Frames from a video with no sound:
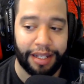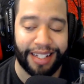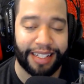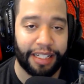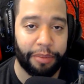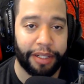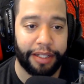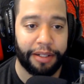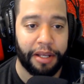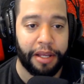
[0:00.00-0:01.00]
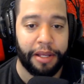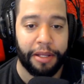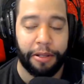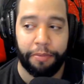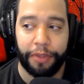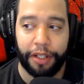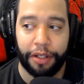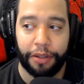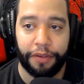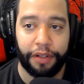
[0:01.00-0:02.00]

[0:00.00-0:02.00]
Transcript: limited. You know,